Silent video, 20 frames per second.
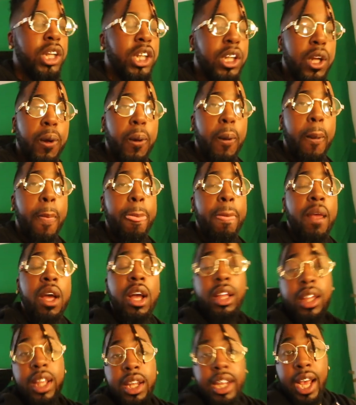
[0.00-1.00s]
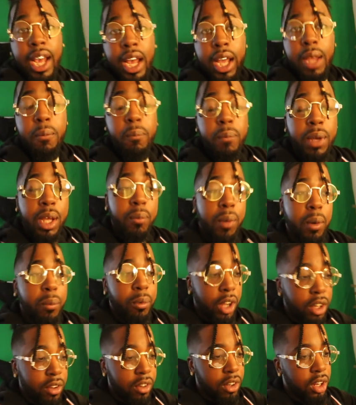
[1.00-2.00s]
So today me and my
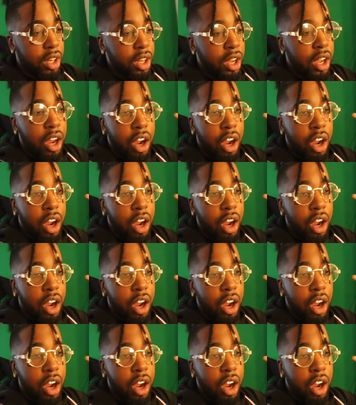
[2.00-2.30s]
brother